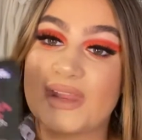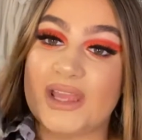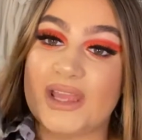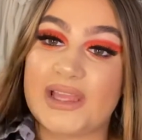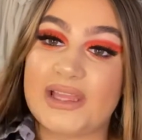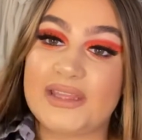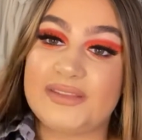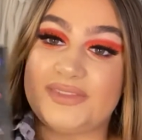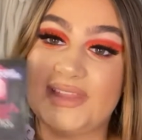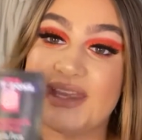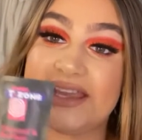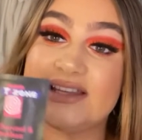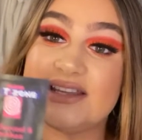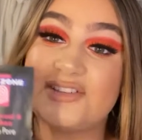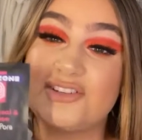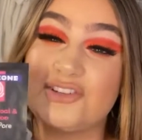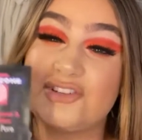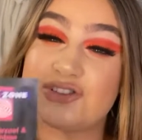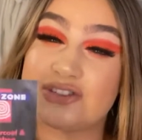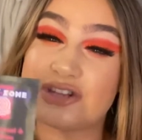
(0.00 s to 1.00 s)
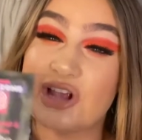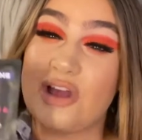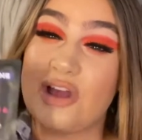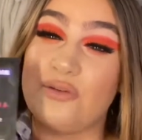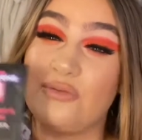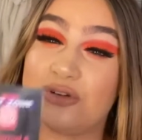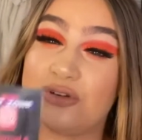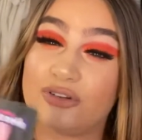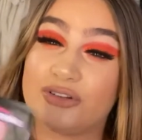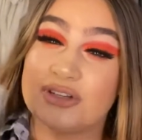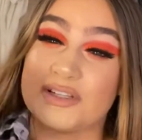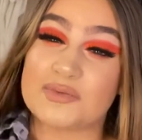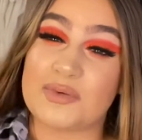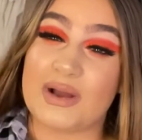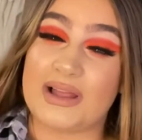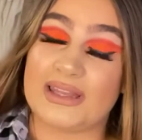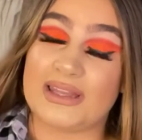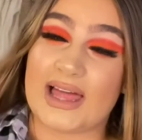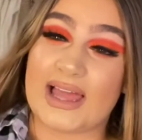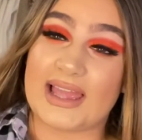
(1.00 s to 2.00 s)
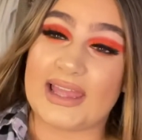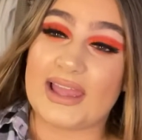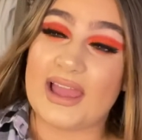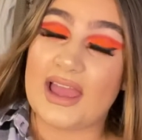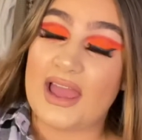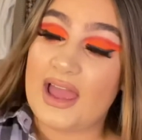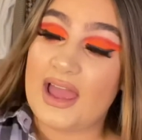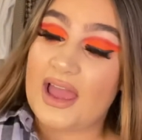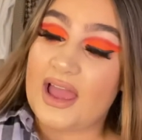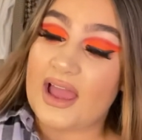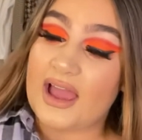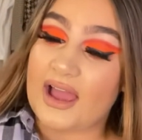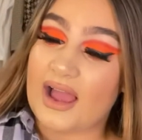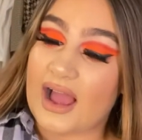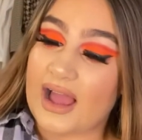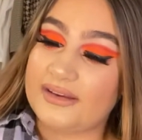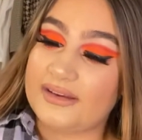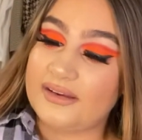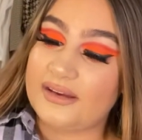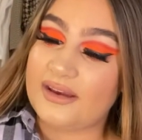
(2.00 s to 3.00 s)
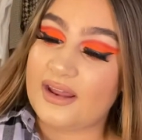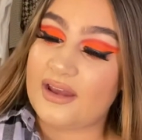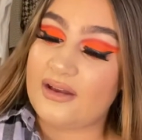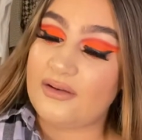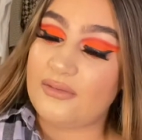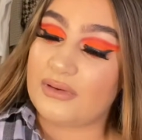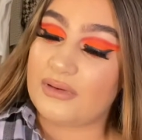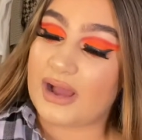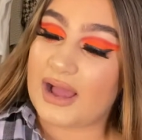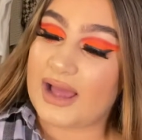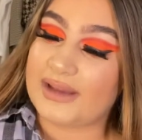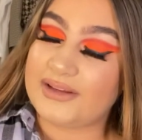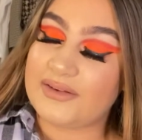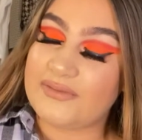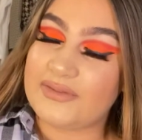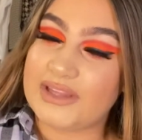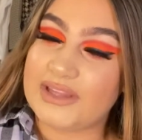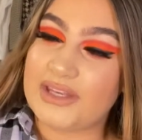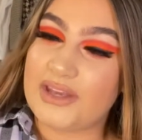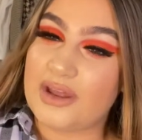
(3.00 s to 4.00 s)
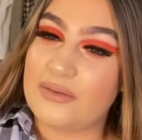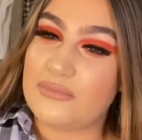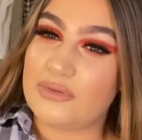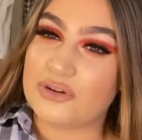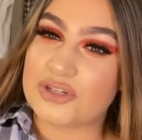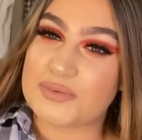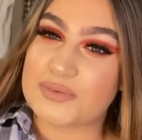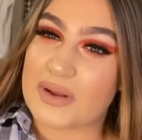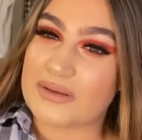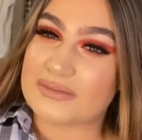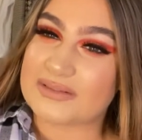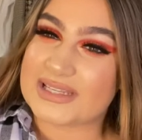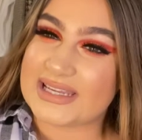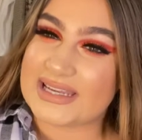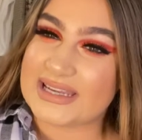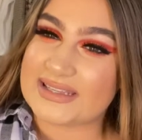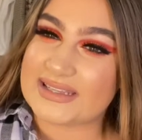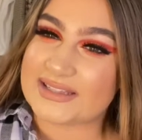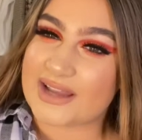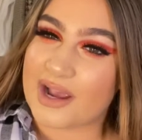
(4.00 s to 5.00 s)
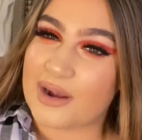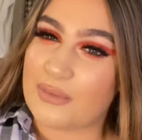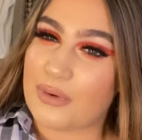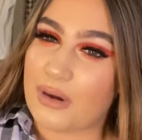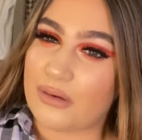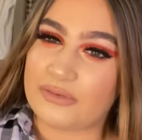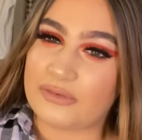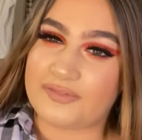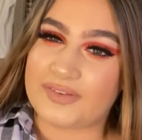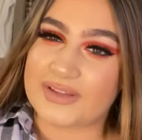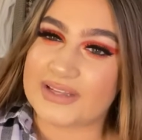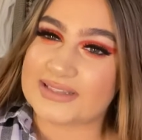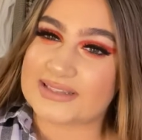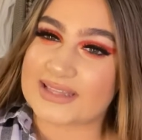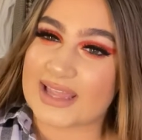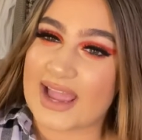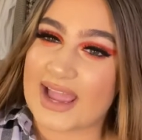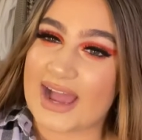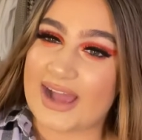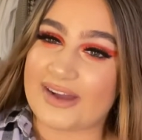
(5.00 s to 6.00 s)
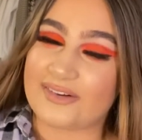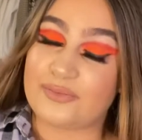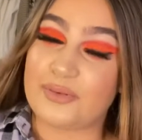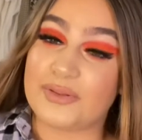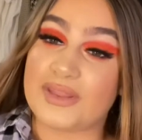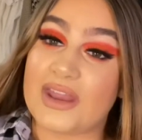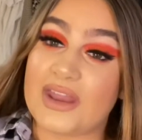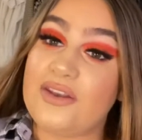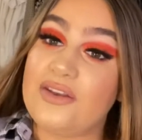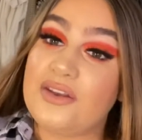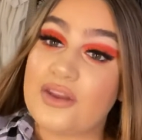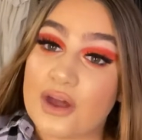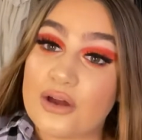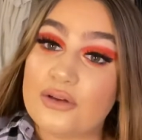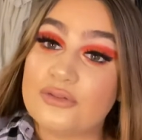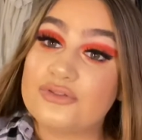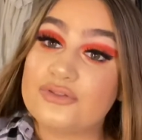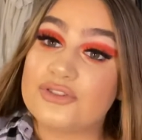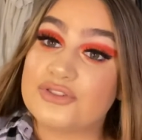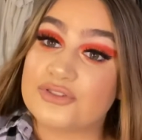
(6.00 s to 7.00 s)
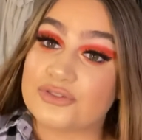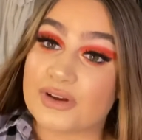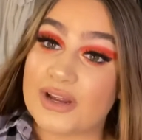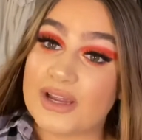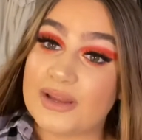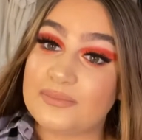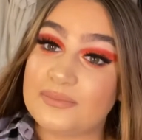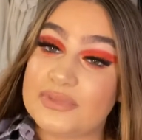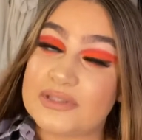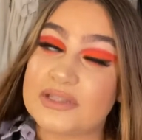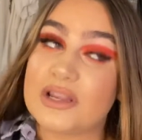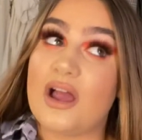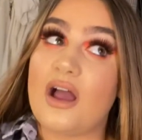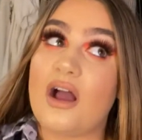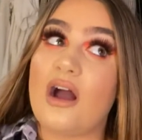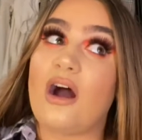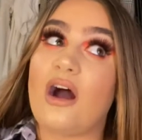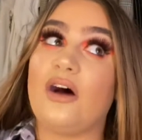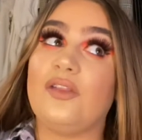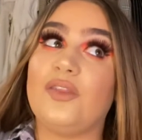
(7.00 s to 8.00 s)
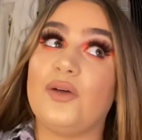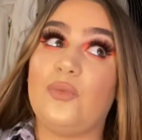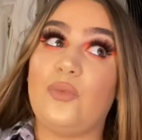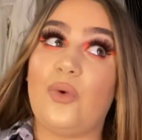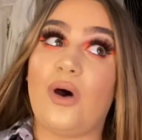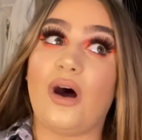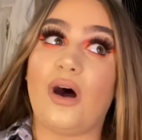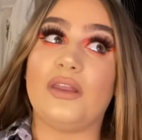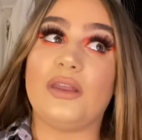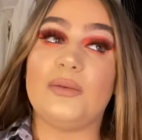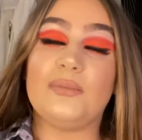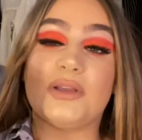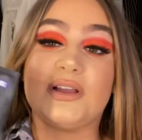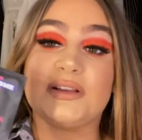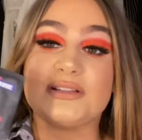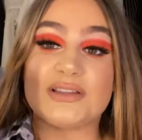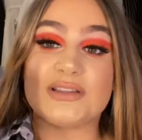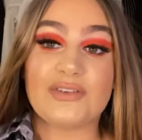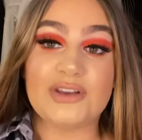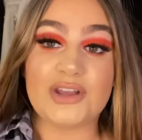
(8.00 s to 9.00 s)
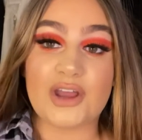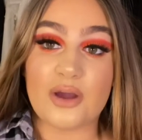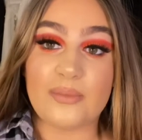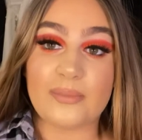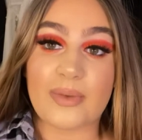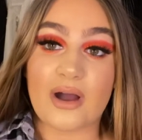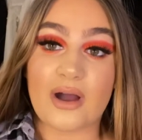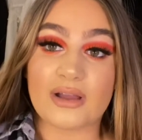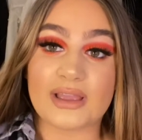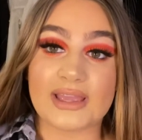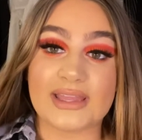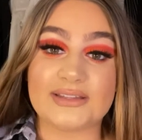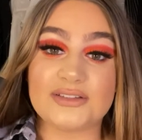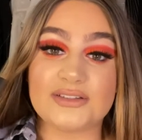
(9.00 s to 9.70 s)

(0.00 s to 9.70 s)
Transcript: these are so good as well. Like, I don't know. I don't really know much about T-Zone, what other things they have. But their nose strips are the one. And because they're in Home Bargains,